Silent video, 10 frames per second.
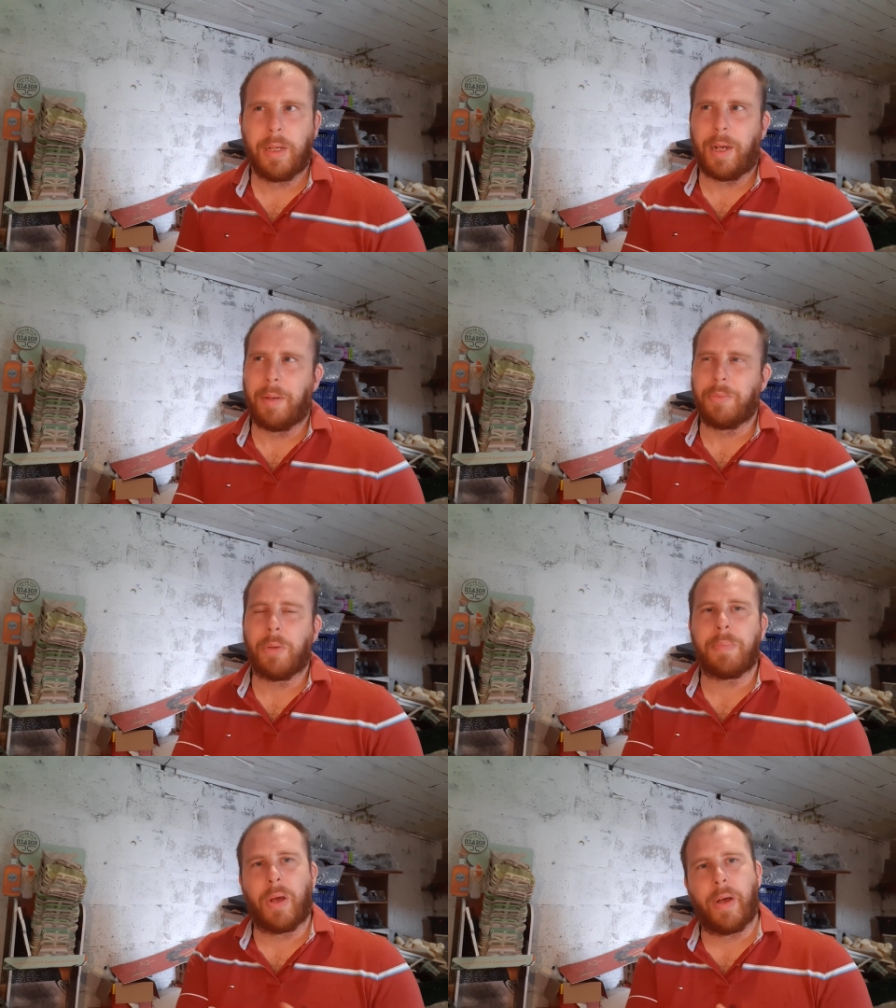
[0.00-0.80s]
I'm
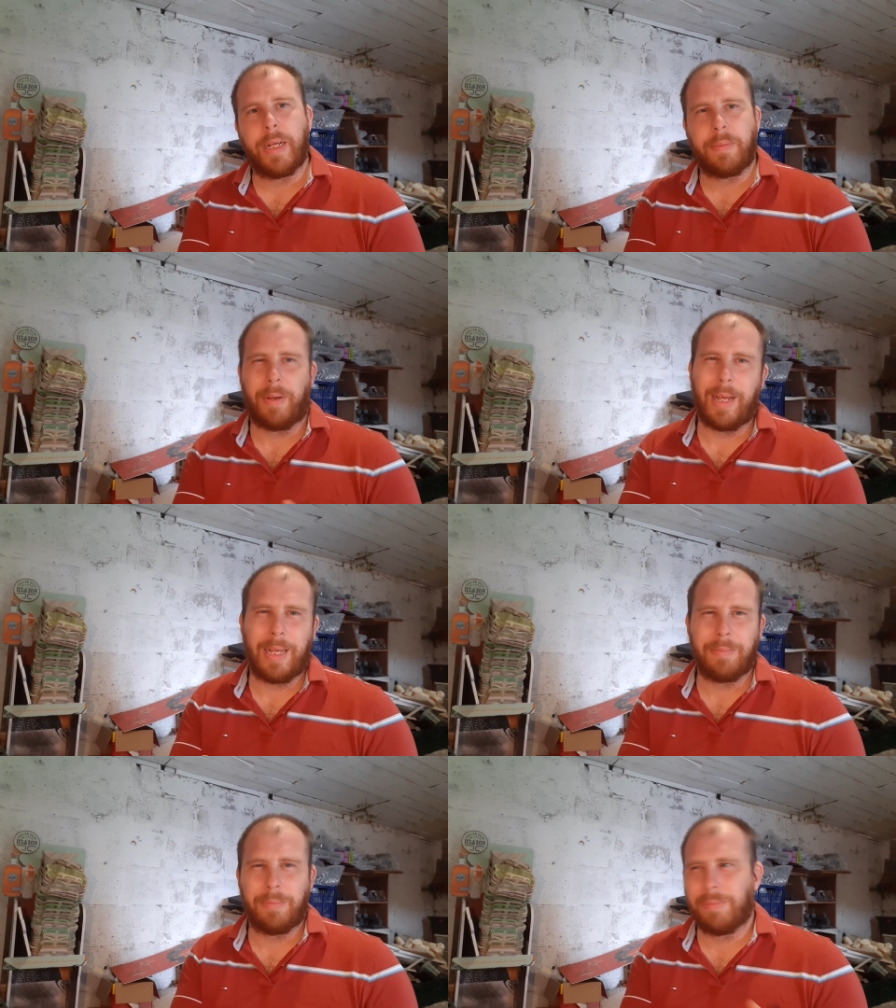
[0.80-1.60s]
not behind, but I
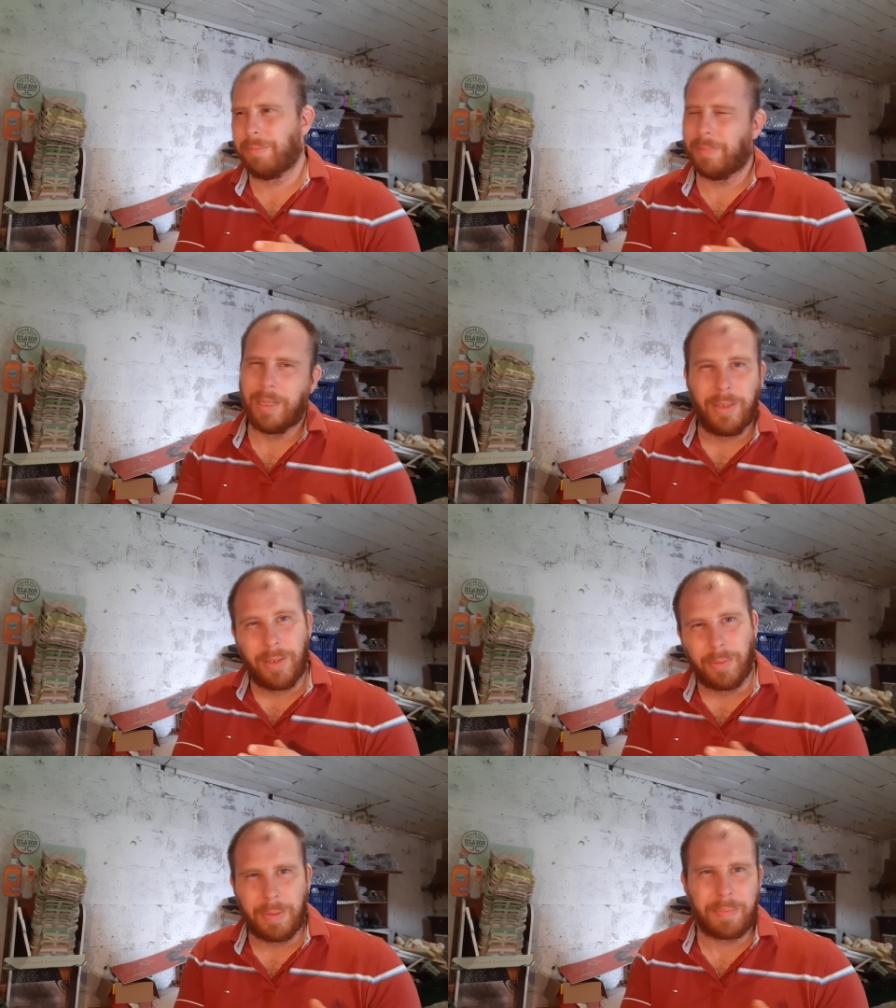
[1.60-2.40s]
am a
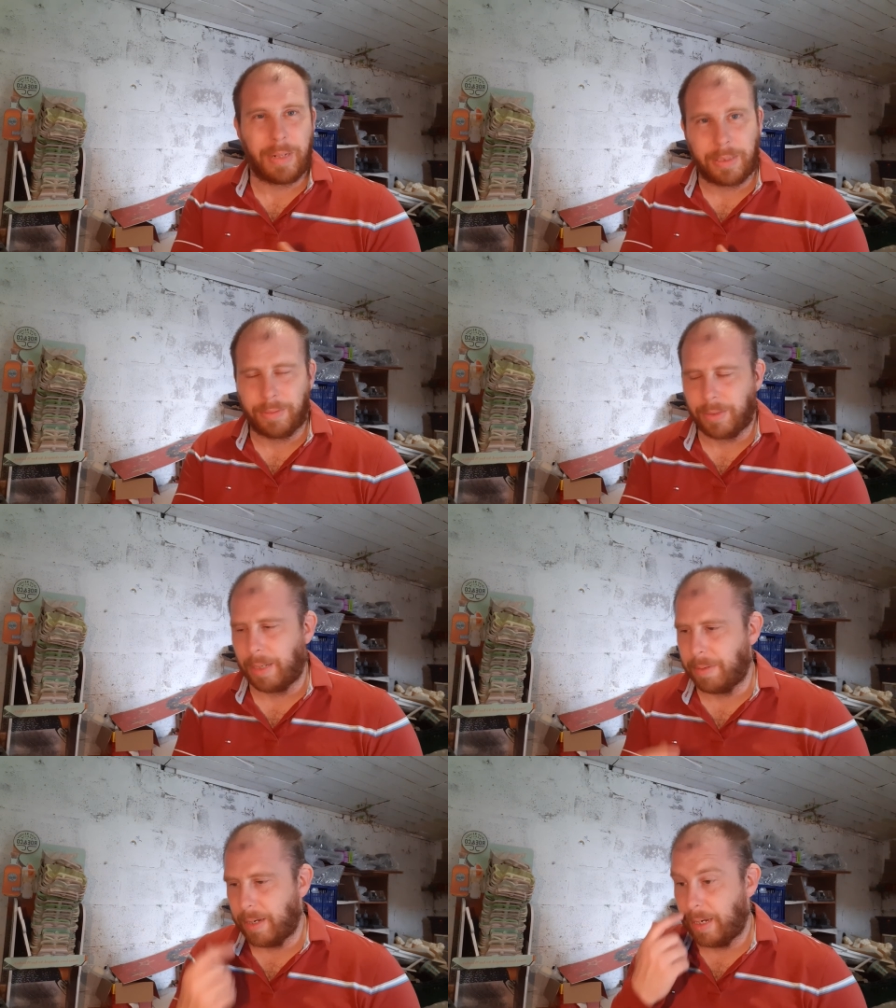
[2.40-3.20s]
little bit pressed for
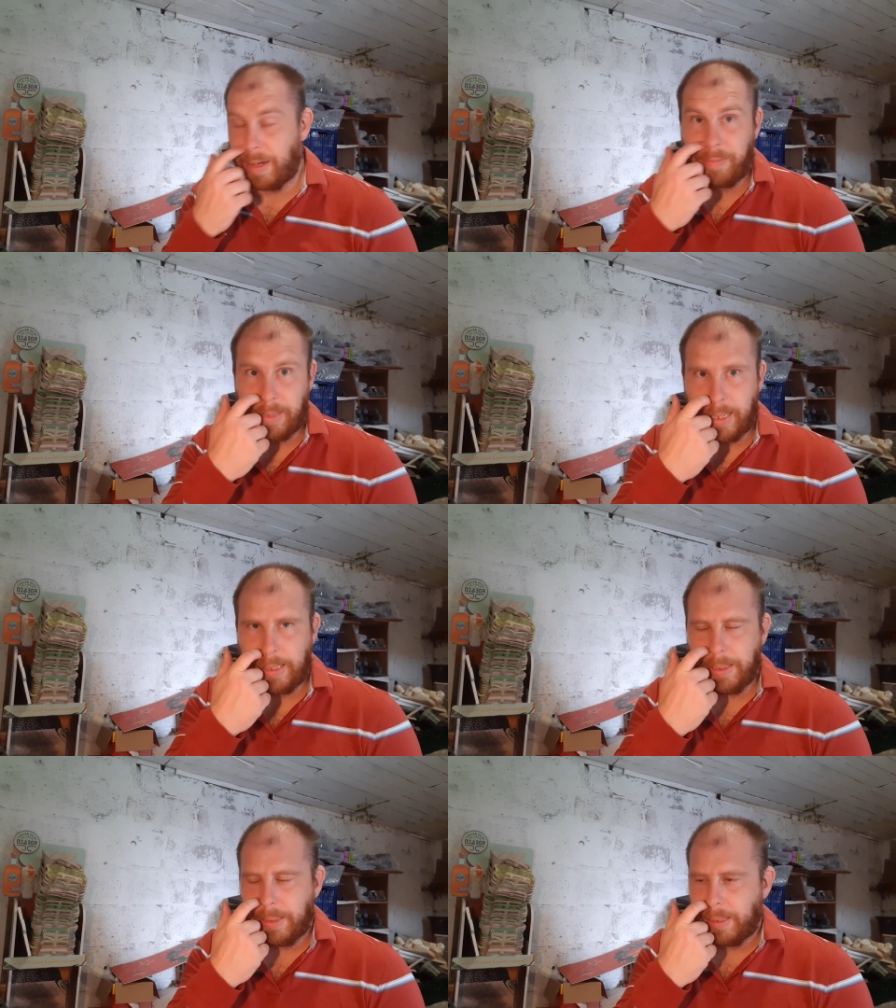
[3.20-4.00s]
time every
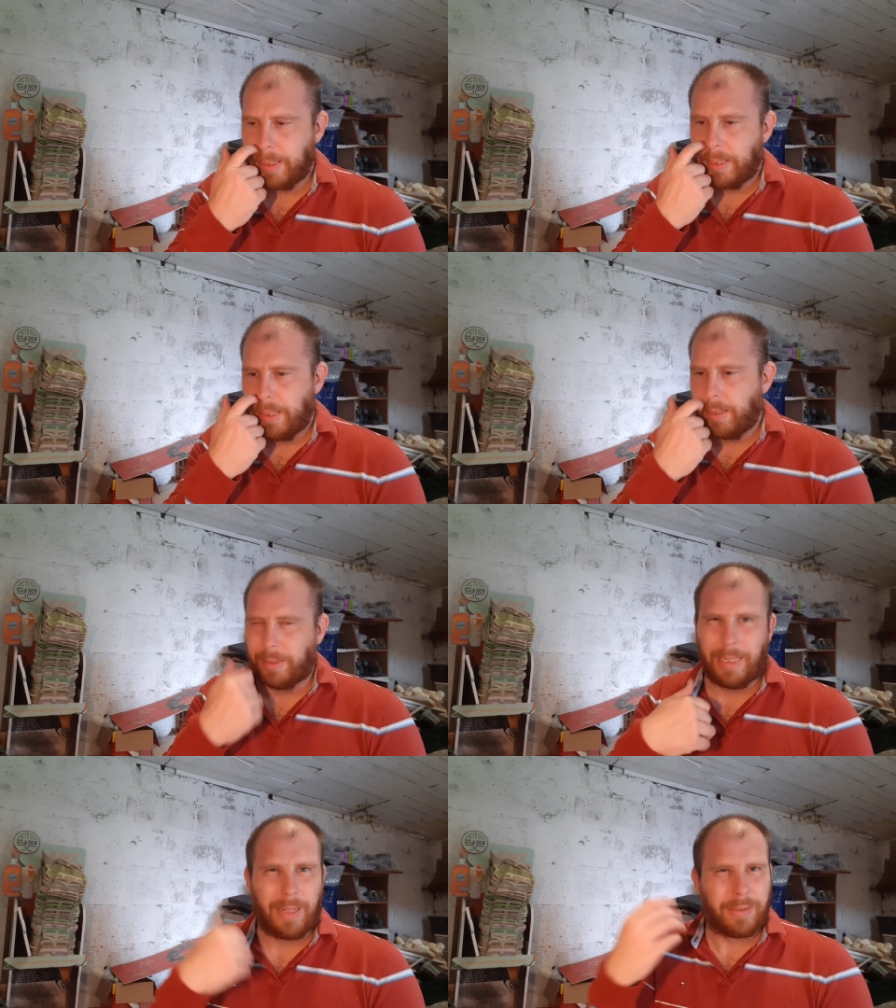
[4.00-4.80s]
day because
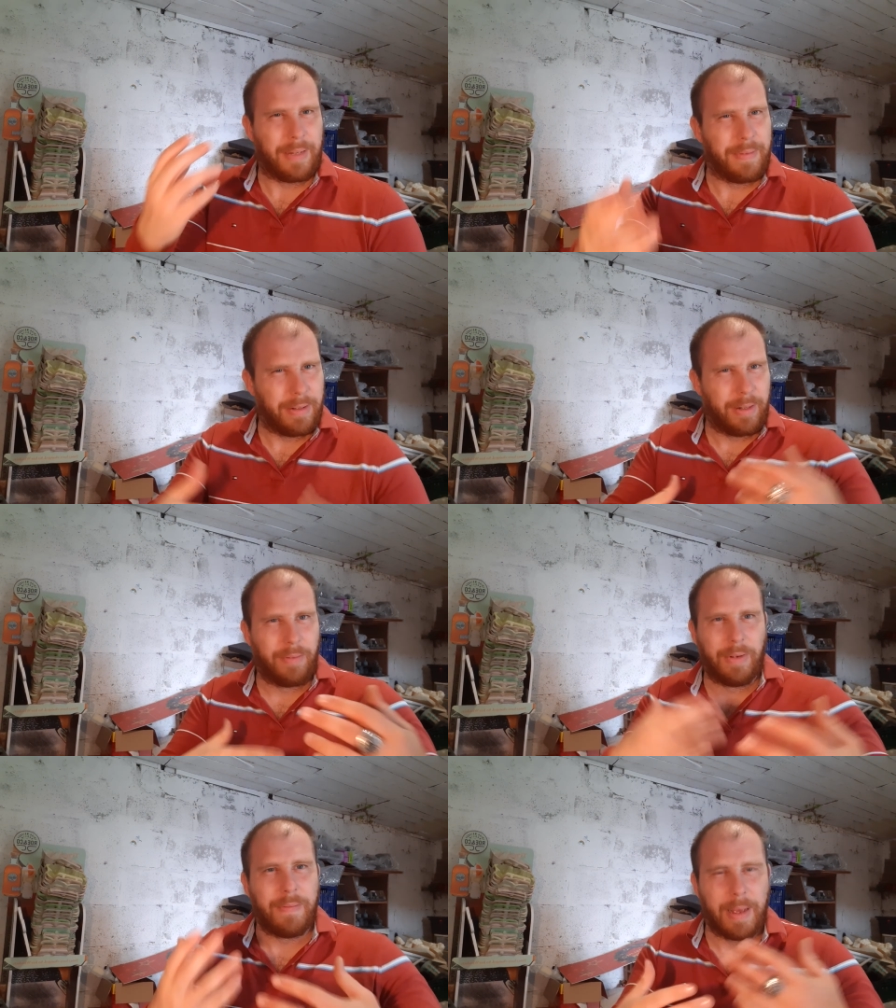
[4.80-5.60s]
the house is having a
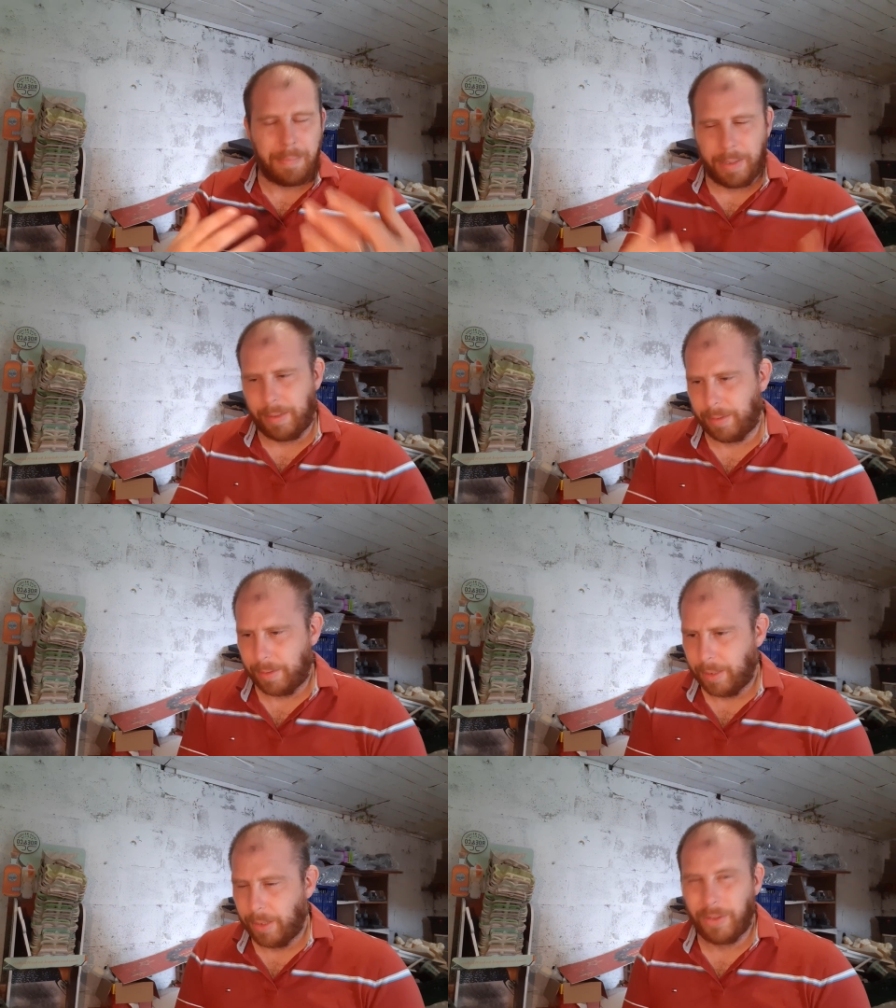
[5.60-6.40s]
revamp,
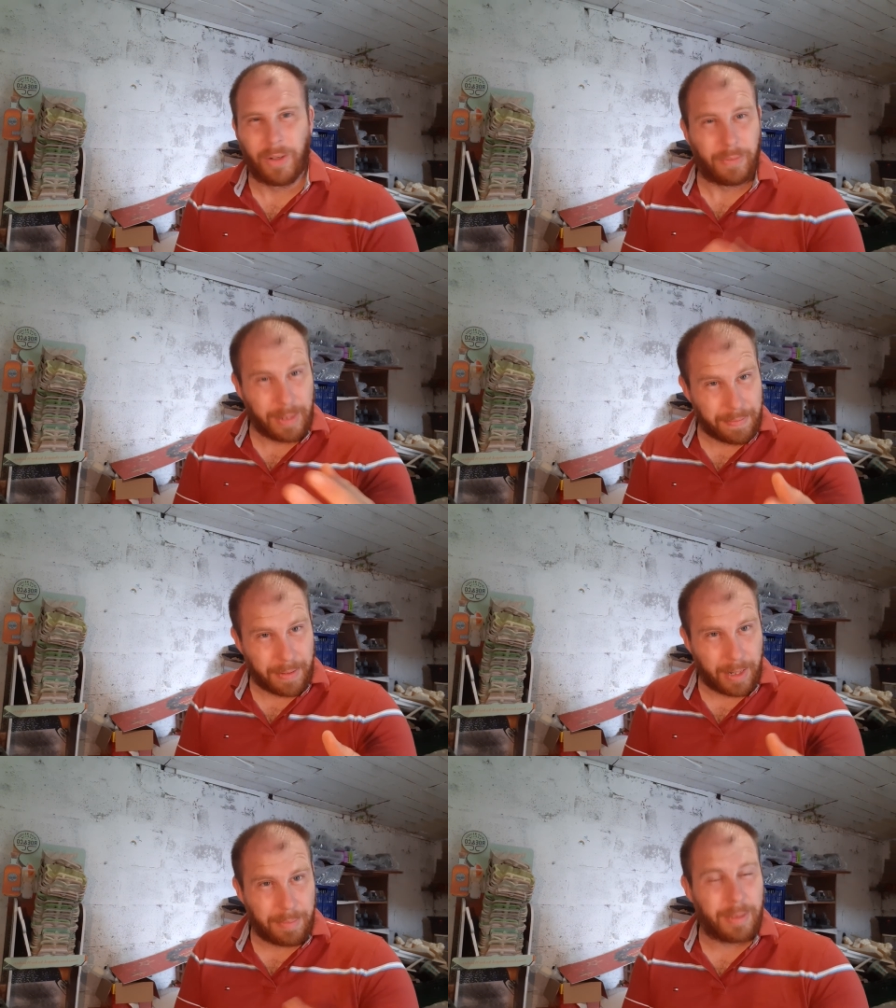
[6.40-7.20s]
not a
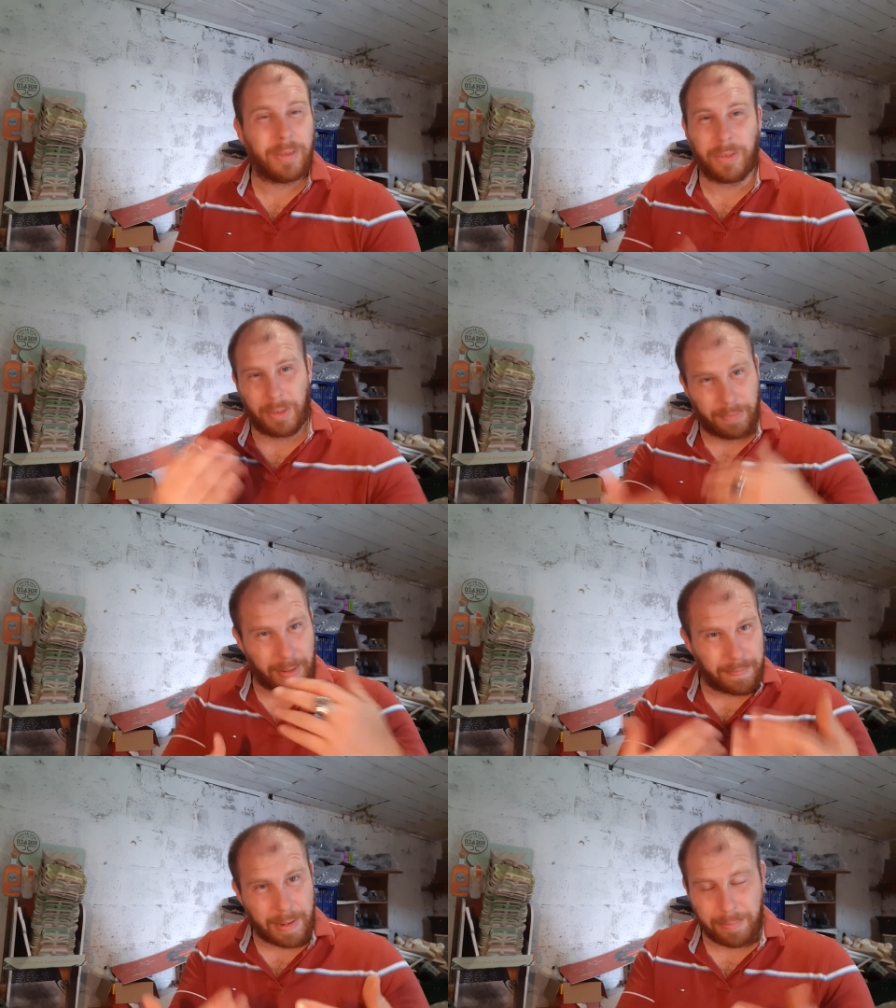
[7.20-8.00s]
refurb, just a
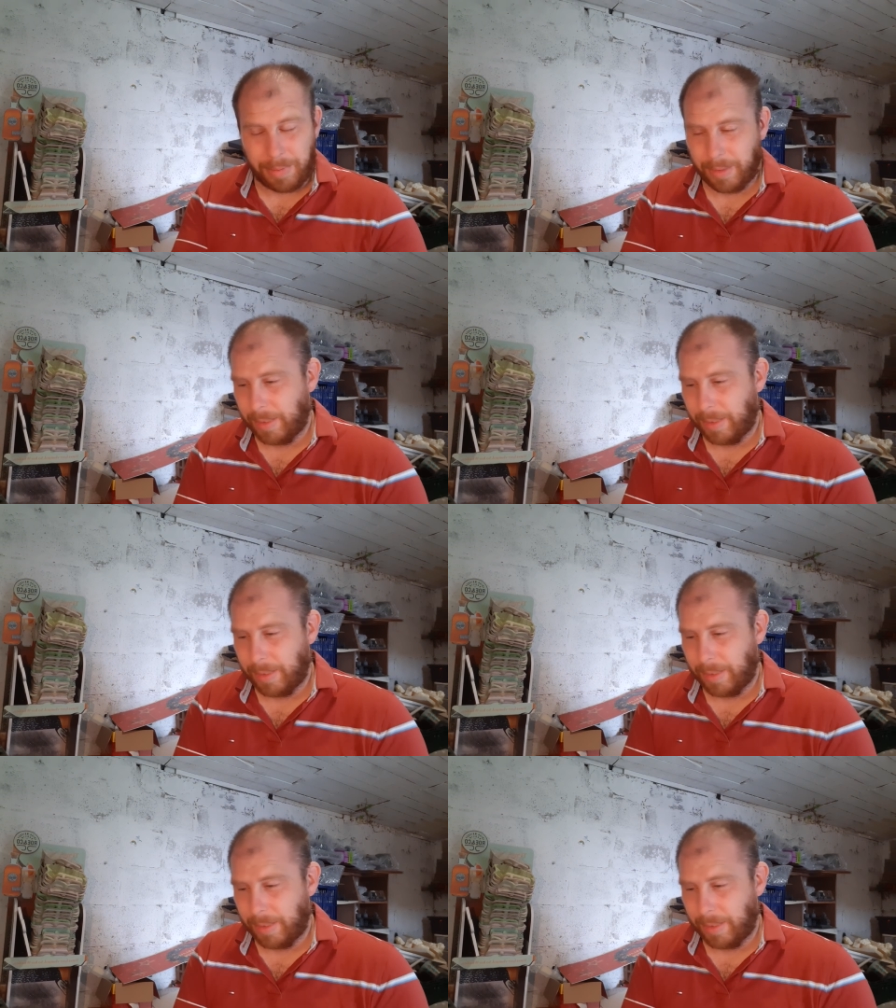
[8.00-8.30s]
revamp,